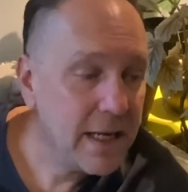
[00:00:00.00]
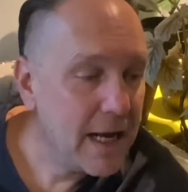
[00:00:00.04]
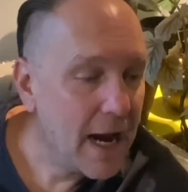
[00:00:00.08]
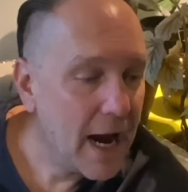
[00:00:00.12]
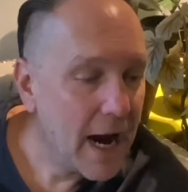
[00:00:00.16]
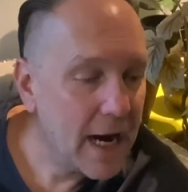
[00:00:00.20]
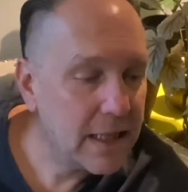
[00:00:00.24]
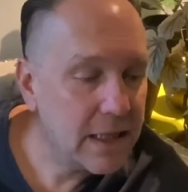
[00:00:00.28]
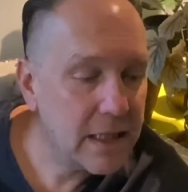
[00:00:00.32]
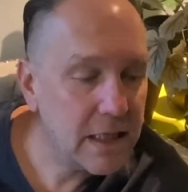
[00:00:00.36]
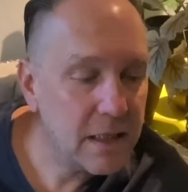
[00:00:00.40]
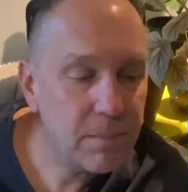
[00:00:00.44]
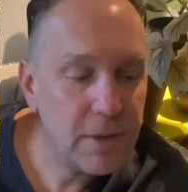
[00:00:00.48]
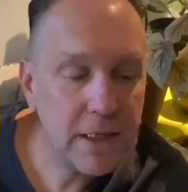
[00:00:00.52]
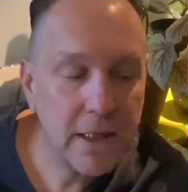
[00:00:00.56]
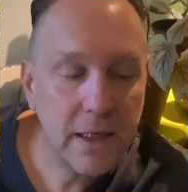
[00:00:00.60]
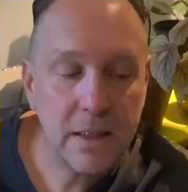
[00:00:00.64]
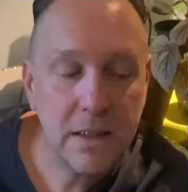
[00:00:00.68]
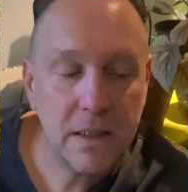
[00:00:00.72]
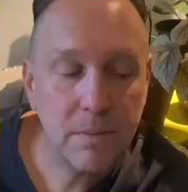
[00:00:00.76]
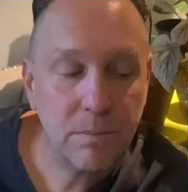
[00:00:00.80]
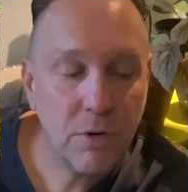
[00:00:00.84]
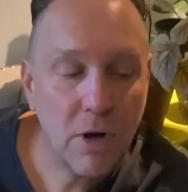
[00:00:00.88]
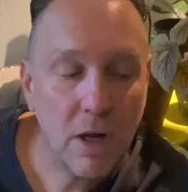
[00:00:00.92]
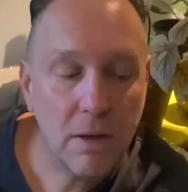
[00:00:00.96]
I think because
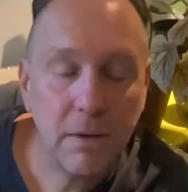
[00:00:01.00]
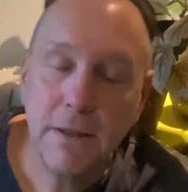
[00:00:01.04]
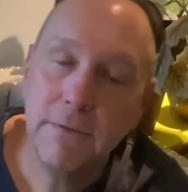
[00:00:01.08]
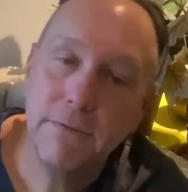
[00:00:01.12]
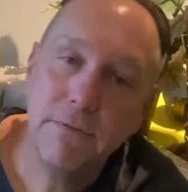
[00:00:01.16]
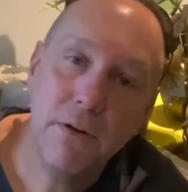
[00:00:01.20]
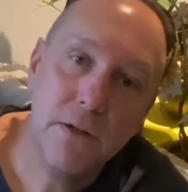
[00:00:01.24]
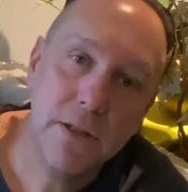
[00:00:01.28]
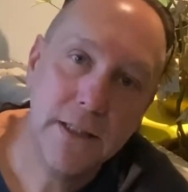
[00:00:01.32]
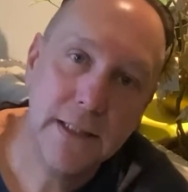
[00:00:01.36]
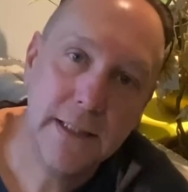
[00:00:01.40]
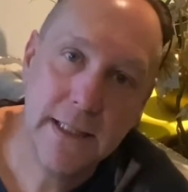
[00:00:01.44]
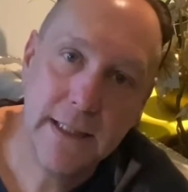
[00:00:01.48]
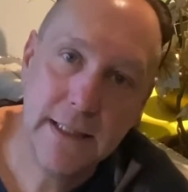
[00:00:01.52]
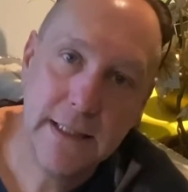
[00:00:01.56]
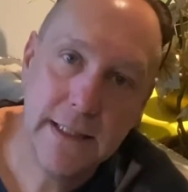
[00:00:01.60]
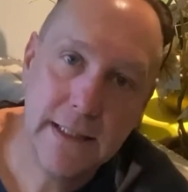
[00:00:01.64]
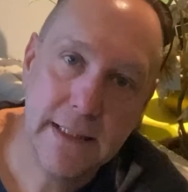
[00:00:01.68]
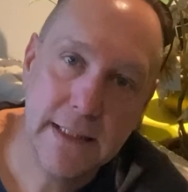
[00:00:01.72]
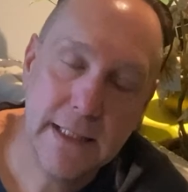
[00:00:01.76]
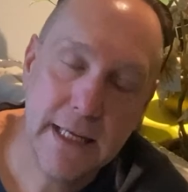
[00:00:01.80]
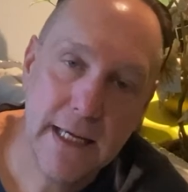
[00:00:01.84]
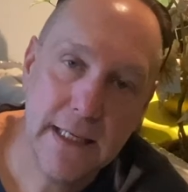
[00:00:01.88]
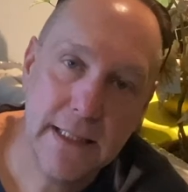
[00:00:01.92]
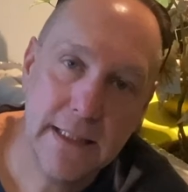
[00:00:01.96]
it probably
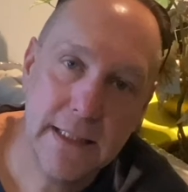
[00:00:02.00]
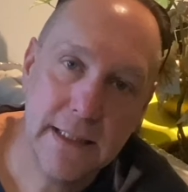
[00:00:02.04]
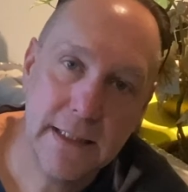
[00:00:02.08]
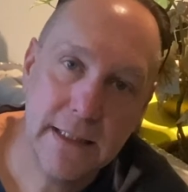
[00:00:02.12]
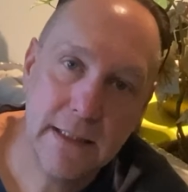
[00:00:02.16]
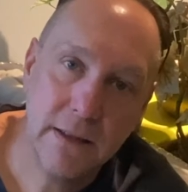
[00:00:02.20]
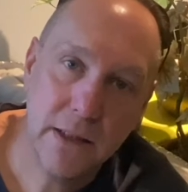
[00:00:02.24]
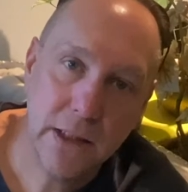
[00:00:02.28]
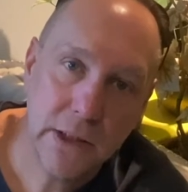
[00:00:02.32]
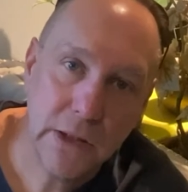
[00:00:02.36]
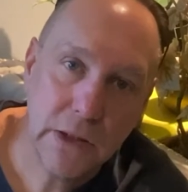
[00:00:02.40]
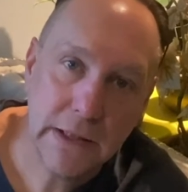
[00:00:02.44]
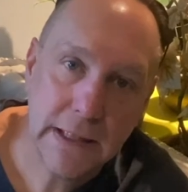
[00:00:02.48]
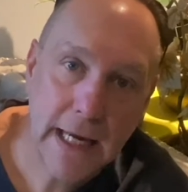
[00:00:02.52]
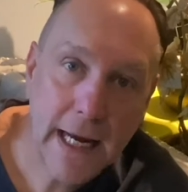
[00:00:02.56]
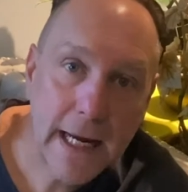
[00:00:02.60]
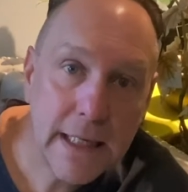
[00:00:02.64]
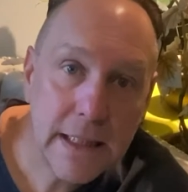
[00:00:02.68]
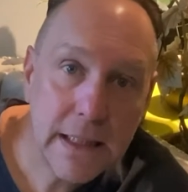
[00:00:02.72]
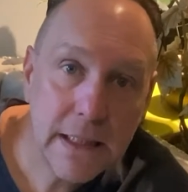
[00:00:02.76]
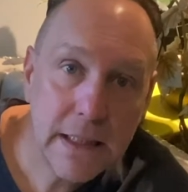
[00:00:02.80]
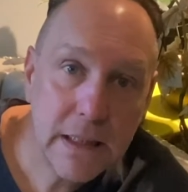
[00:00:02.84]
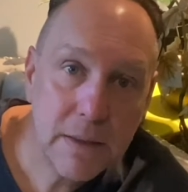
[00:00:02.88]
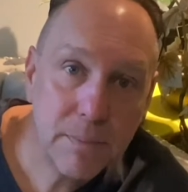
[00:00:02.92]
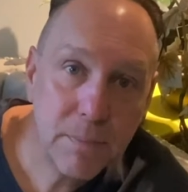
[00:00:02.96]
photosynthesizes a little
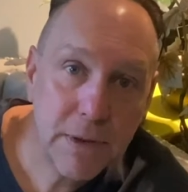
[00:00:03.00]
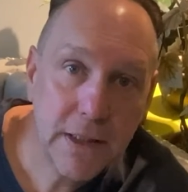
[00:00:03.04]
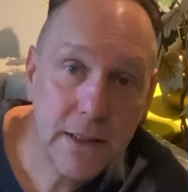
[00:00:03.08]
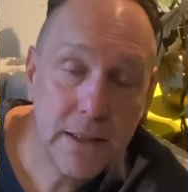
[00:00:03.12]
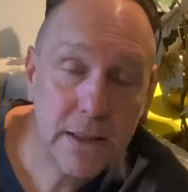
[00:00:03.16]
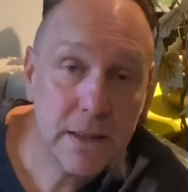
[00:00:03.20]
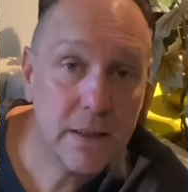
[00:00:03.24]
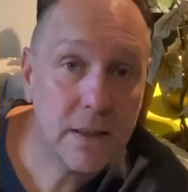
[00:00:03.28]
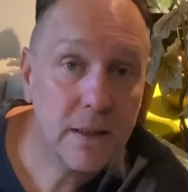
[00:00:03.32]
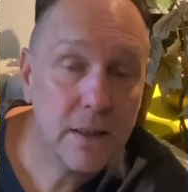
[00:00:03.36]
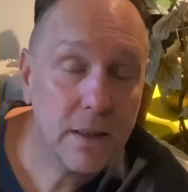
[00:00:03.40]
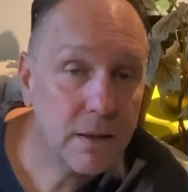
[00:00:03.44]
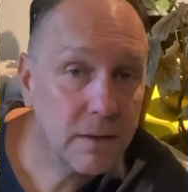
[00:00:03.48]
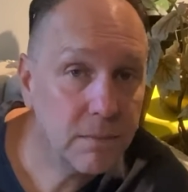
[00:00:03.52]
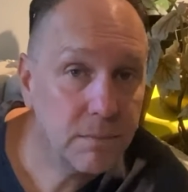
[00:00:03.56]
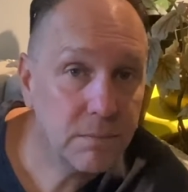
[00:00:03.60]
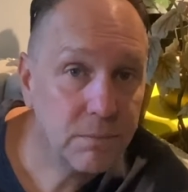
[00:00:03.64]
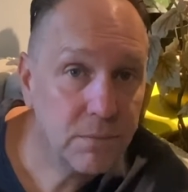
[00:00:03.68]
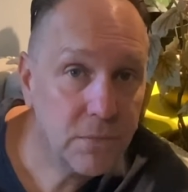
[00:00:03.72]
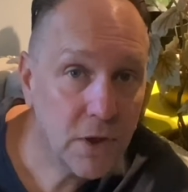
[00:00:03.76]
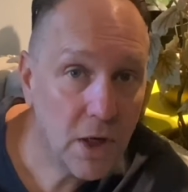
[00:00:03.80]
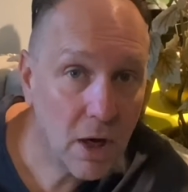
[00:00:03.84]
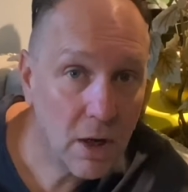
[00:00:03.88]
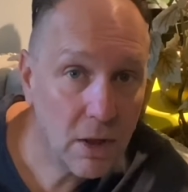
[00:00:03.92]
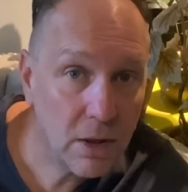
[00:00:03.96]
less because of the
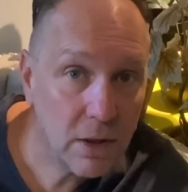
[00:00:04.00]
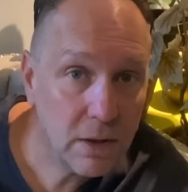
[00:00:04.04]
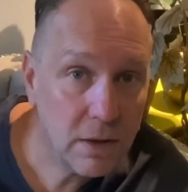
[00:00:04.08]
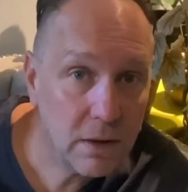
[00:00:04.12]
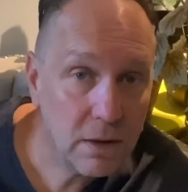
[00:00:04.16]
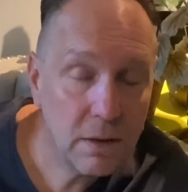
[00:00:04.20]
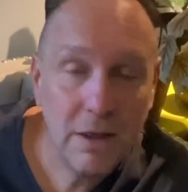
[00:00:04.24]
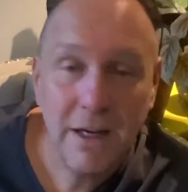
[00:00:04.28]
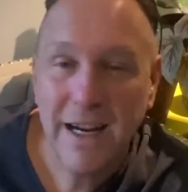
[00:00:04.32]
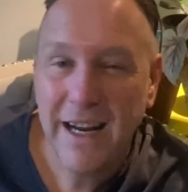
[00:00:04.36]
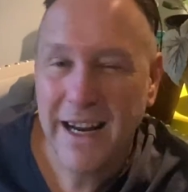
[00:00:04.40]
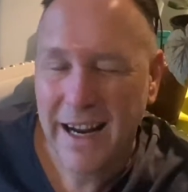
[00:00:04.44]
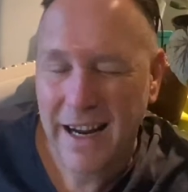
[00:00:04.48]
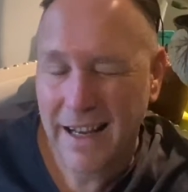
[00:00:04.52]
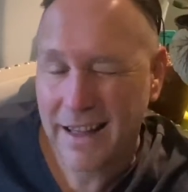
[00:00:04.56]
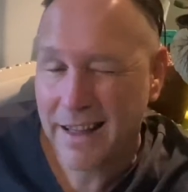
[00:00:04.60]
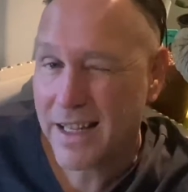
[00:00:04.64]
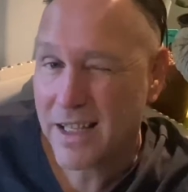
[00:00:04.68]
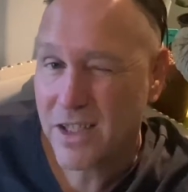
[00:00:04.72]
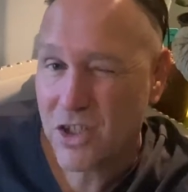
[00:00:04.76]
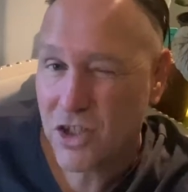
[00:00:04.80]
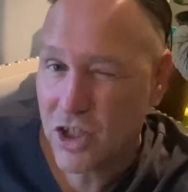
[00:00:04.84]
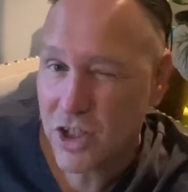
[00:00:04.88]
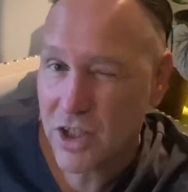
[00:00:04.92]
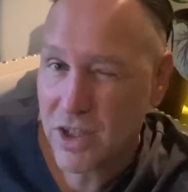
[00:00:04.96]
color, and
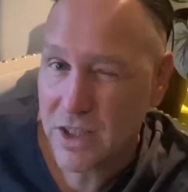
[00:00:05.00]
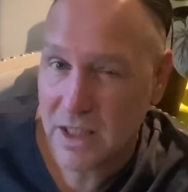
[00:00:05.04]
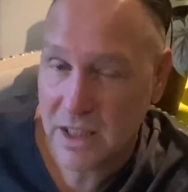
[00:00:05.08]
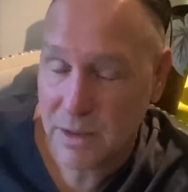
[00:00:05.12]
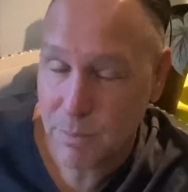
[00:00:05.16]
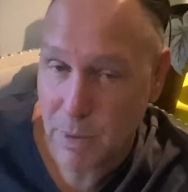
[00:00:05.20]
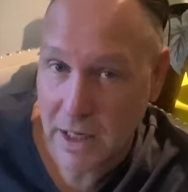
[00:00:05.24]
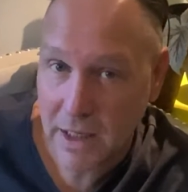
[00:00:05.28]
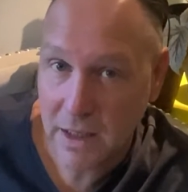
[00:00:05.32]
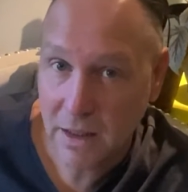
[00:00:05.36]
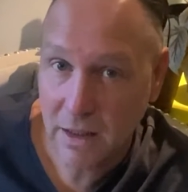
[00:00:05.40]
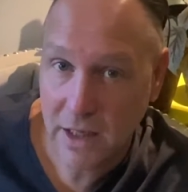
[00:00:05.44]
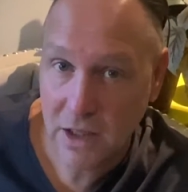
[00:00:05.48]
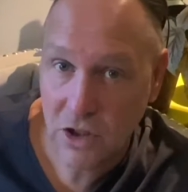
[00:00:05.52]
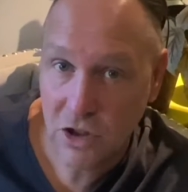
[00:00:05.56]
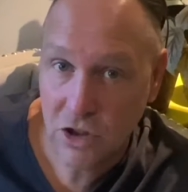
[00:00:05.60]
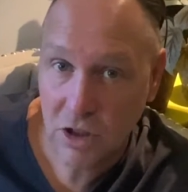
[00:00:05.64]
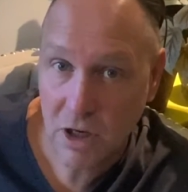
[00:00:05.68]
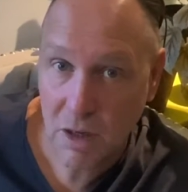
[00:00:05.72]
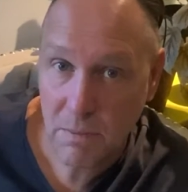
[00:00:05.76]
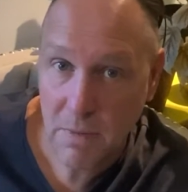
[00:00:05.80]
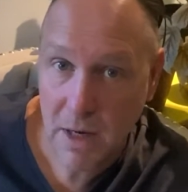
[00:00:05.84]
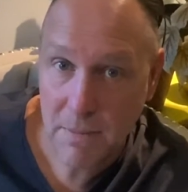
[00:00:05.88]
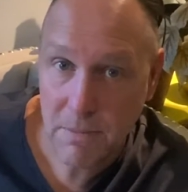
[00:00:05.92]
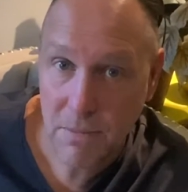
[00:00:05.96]
that's just a speculation
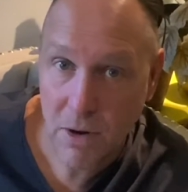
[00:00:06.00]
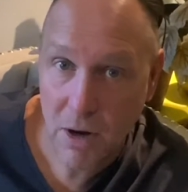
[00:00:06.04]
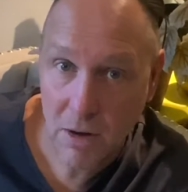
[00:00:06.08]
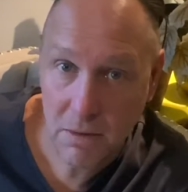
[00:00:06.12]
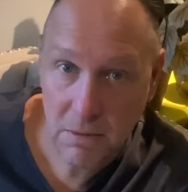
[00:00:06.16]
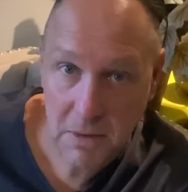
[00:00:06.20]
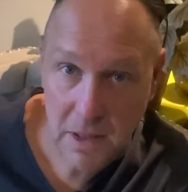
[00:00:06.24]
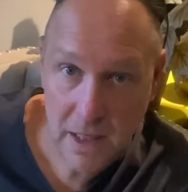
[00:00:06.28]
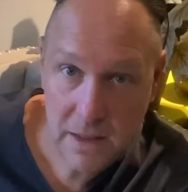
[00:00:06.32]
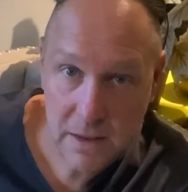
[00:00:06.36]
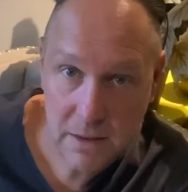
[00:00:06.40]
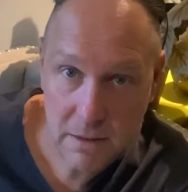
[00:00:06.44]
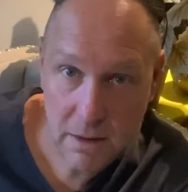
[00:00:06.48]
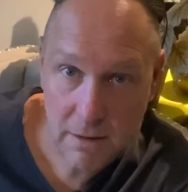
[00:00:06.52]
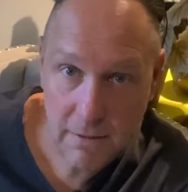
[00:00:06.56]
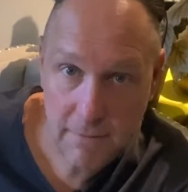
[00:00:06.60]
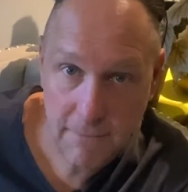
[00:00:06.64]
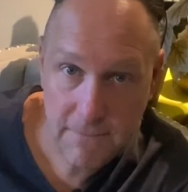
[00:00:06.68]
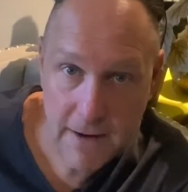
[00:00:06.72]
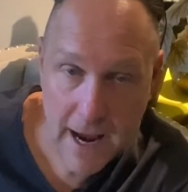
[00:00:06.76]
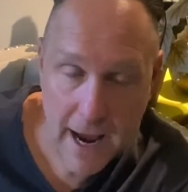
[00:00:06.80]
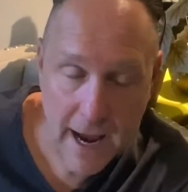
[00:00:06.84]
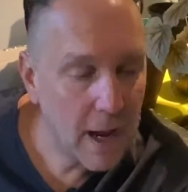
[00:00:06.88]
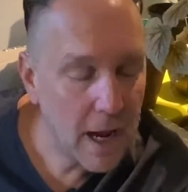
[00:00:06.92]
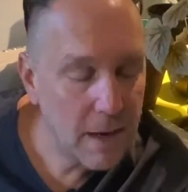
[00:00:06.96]
on my part, that's not a
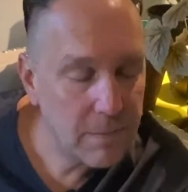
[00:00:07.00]
fact.